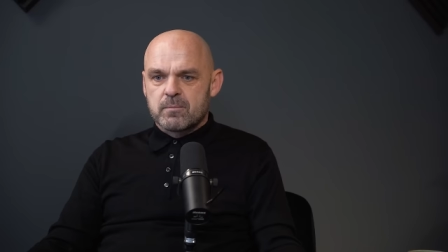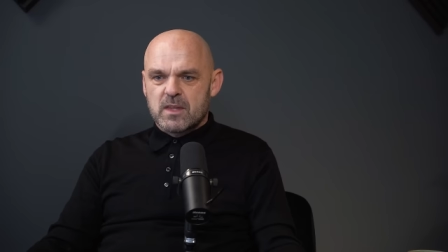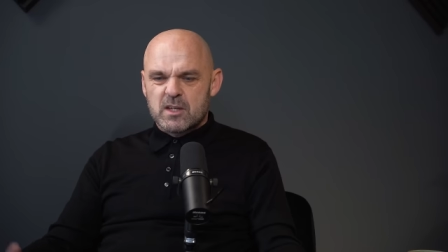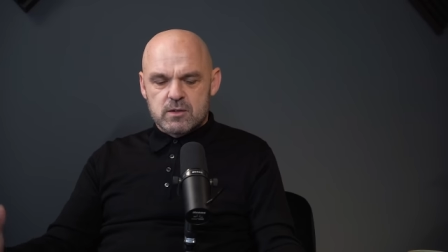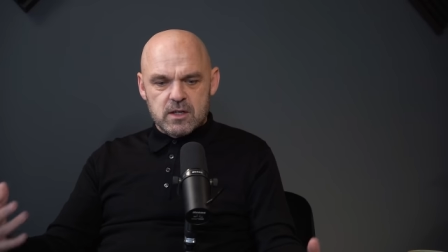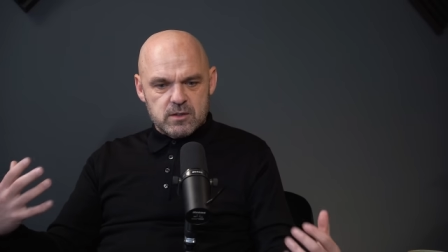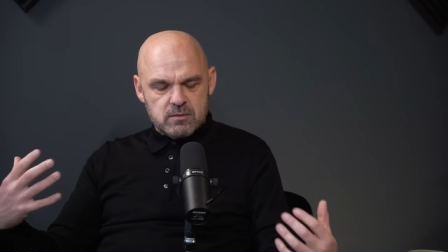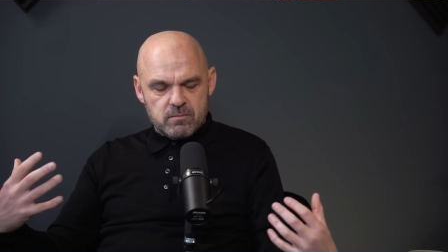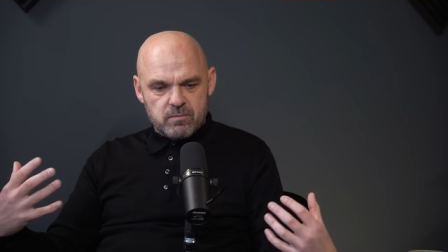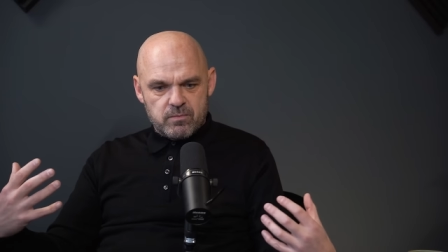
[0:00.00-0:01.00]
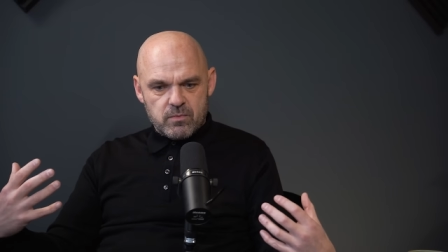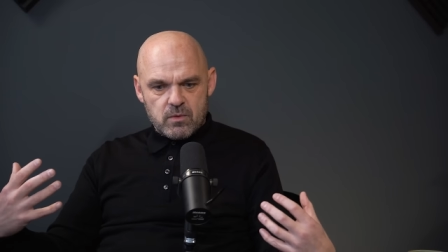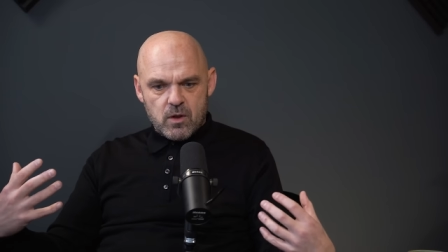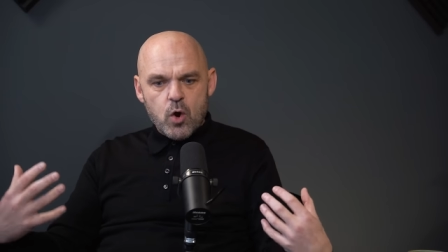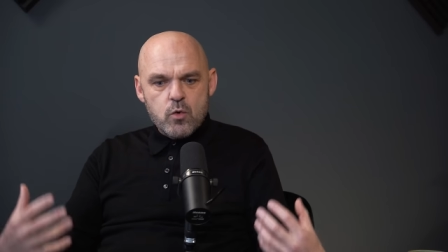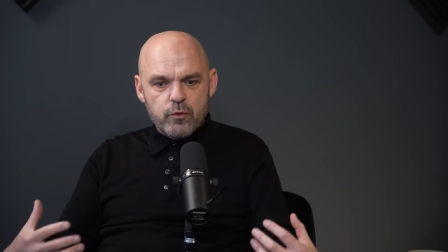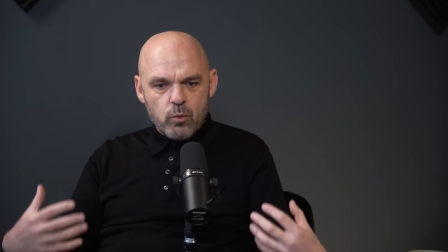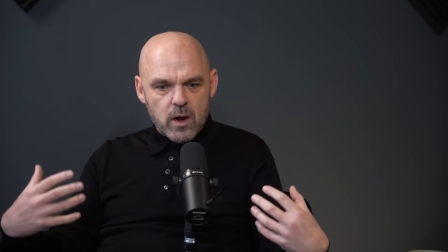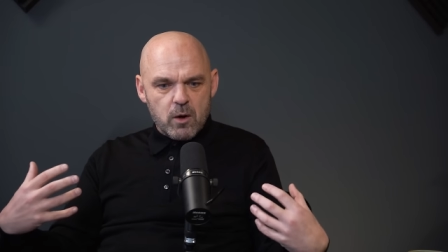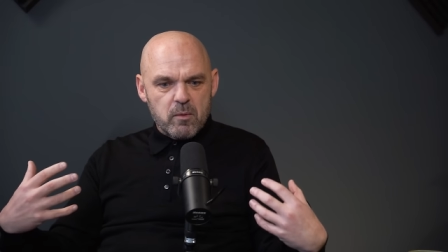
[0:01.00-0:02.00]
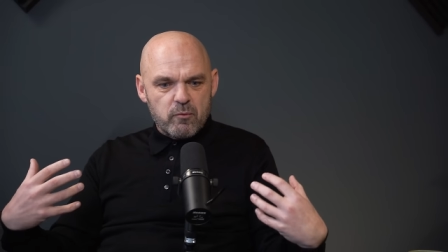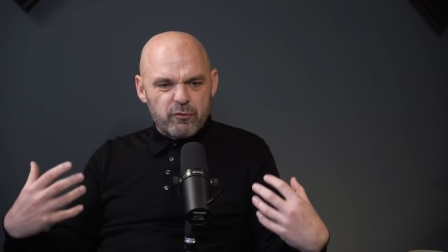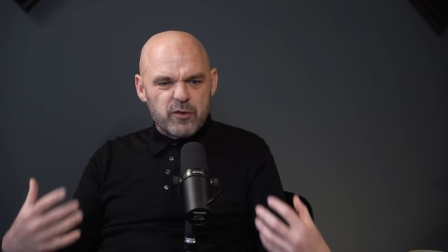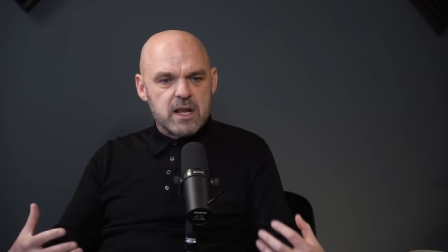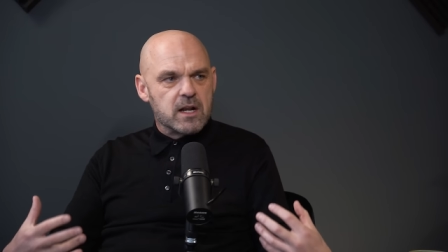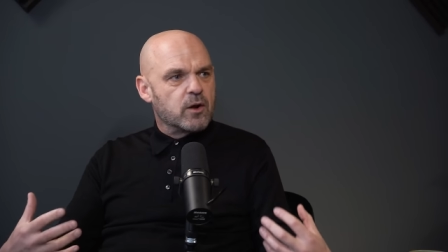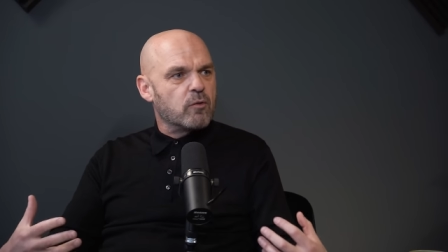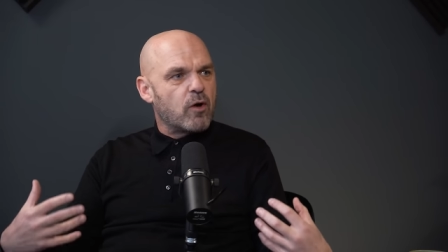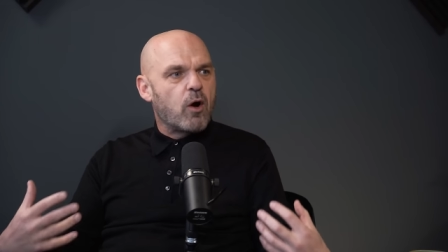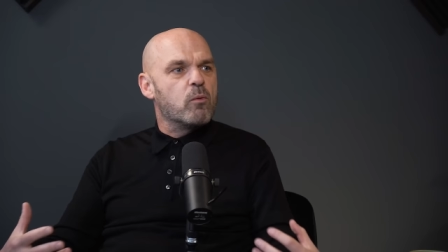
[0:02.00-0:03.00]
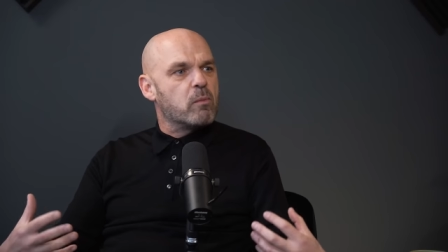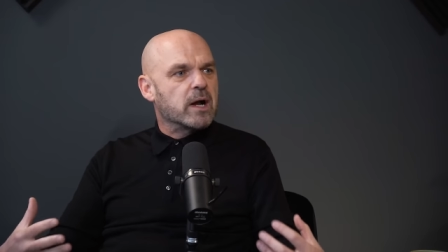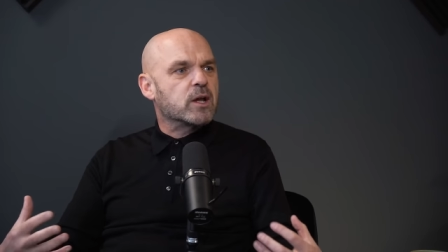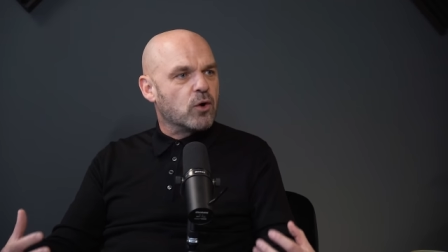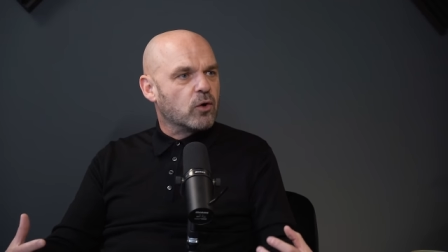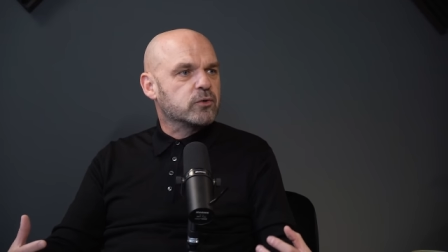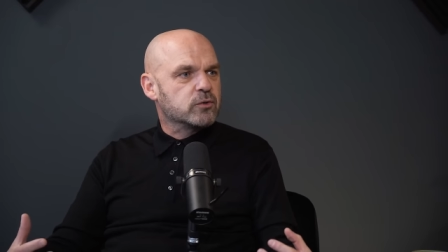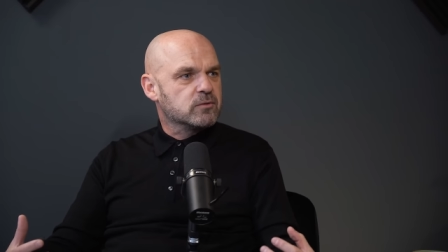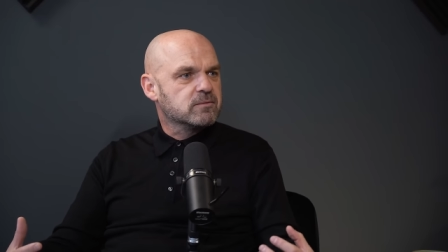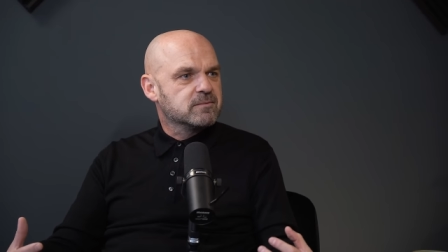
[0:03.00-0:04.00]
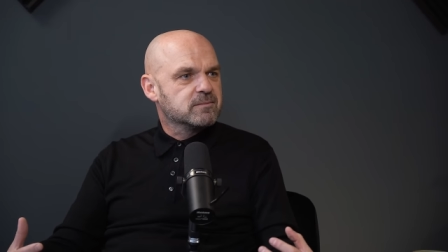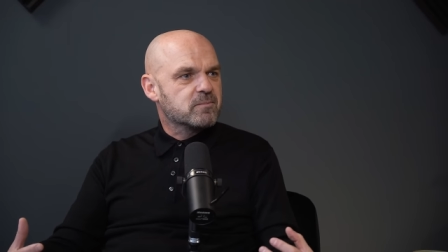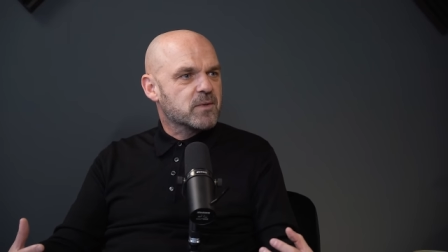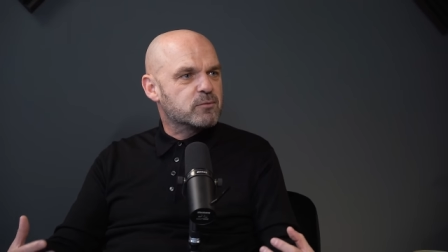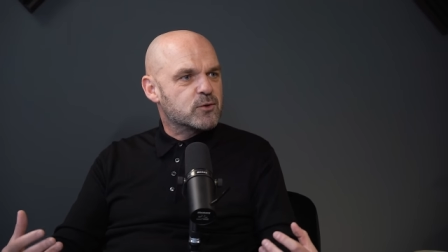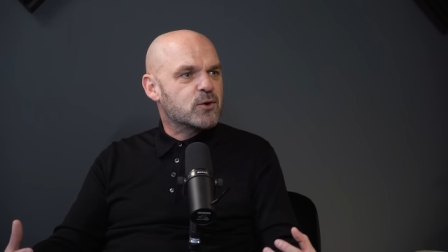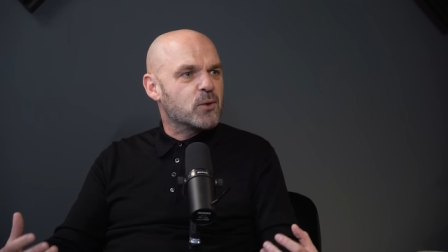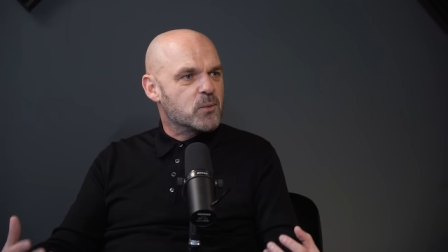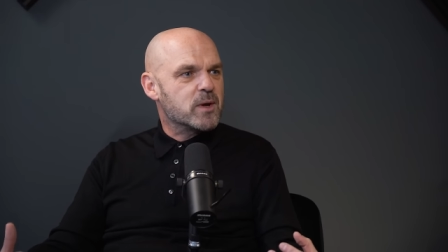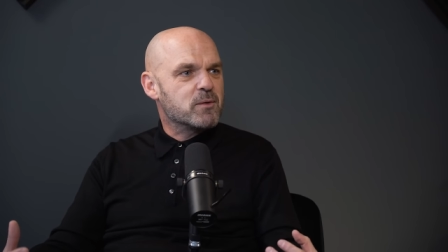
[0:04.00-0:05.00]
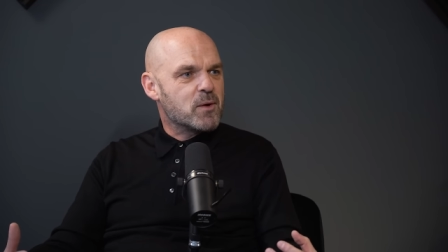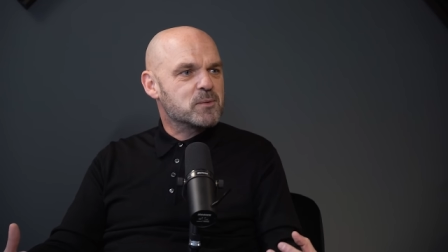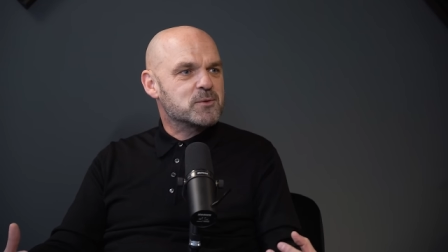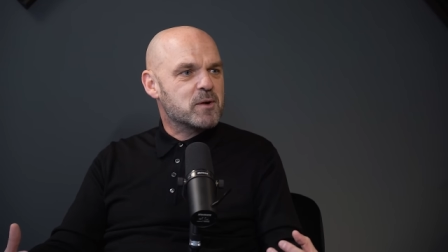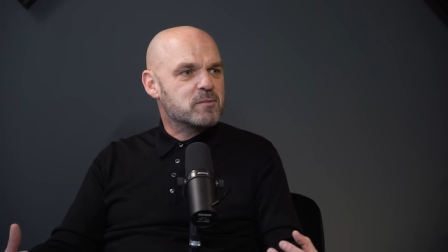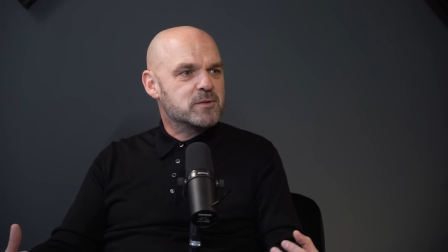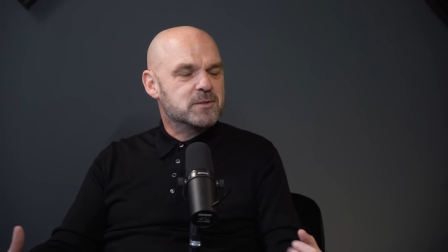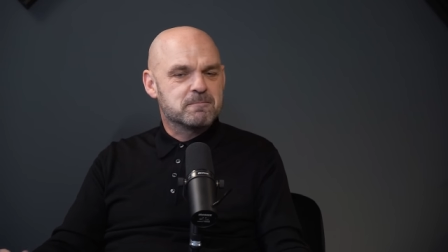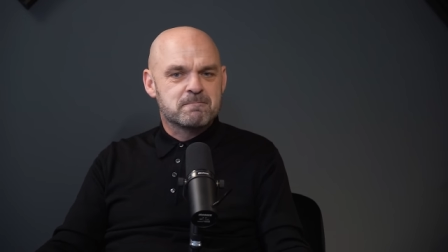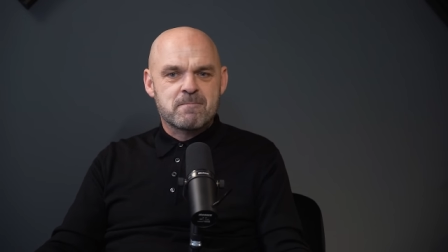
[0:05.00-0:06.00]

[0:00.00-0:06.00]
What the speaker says: this overwhelming feeling of, oh my God, I've just got the winner at Old Trafford.